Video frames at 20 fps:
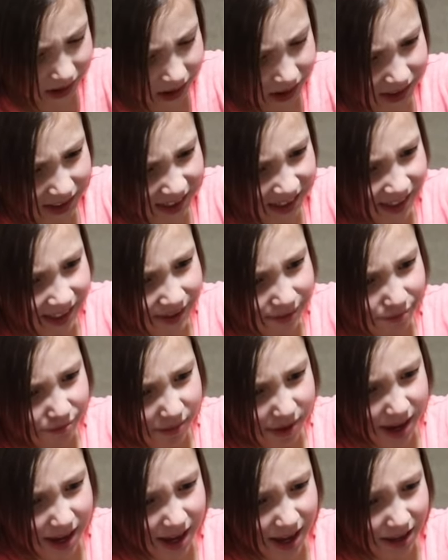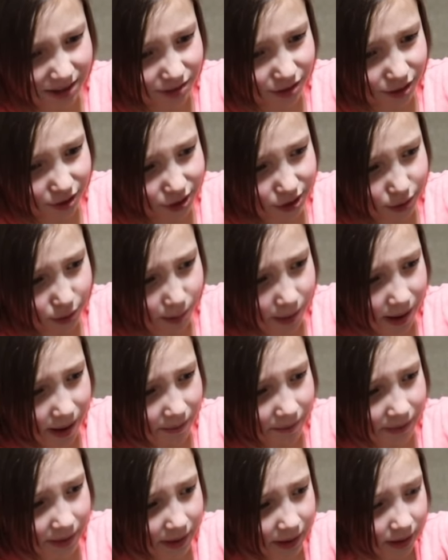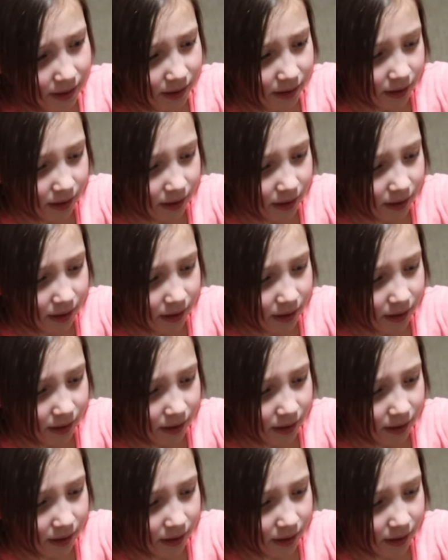Ugh, my hands are so heavy.